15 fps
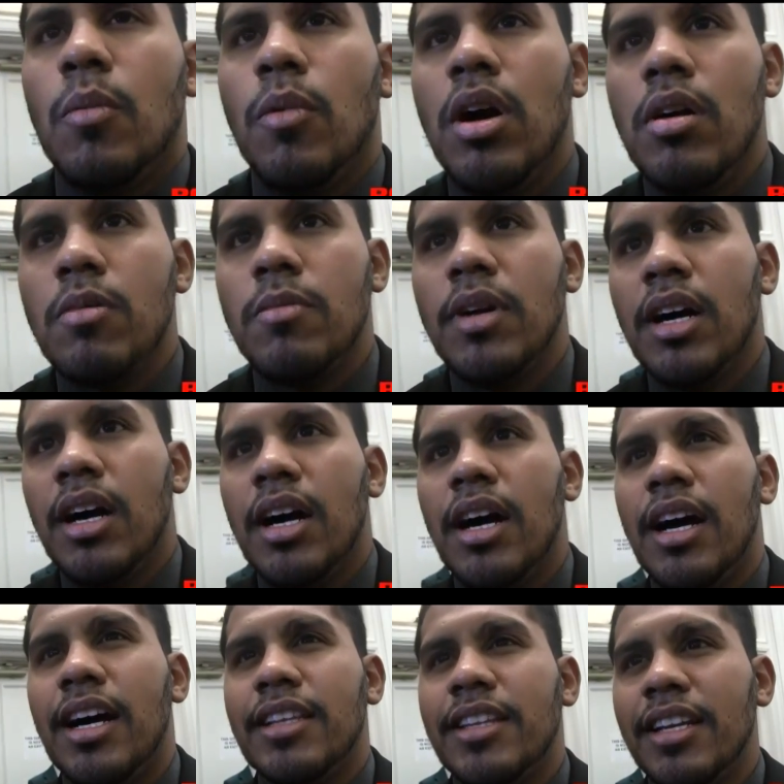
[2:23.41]
Well,
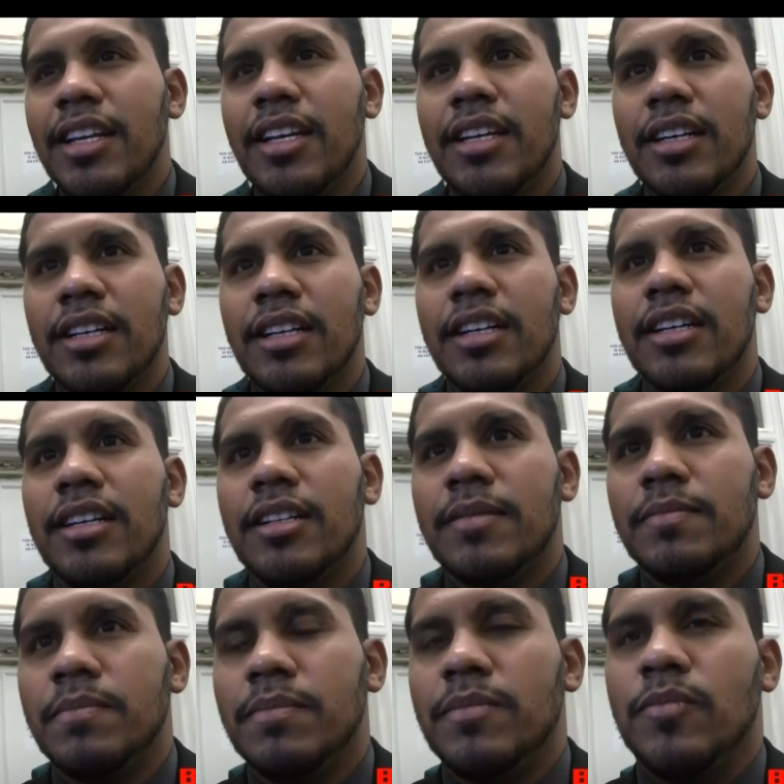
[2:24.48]
I think
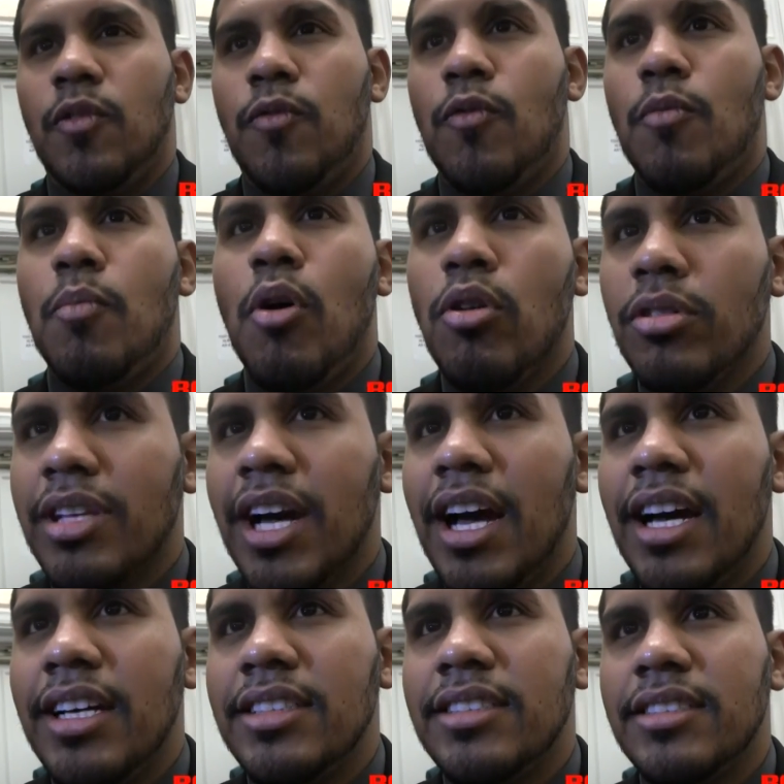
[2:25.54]
for both
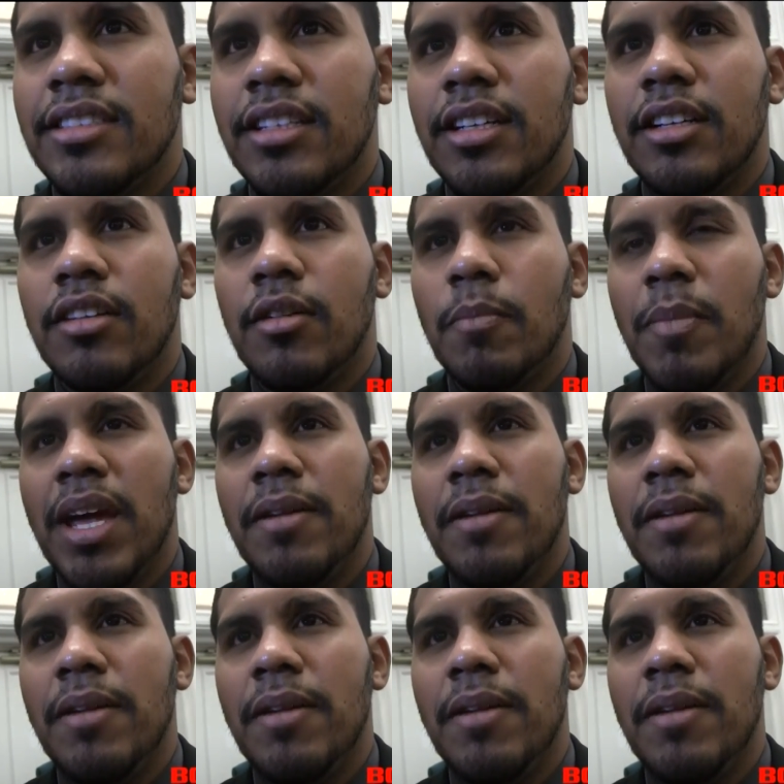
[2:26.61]
guys, you know,